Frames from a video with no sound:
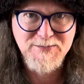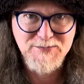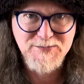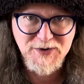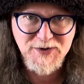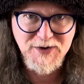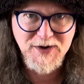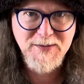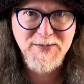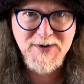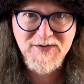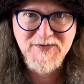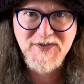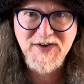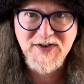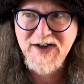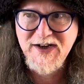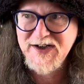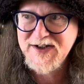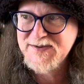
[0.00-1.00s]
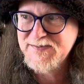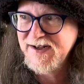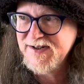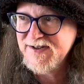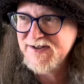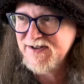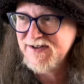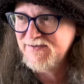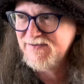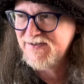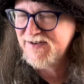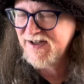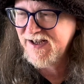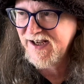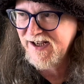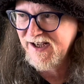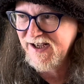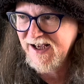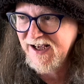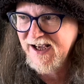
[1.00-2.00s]
prohibitively expensive to
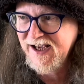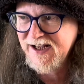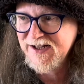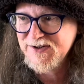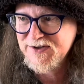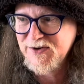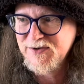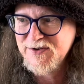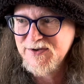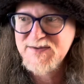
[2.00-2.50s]
get your hands on,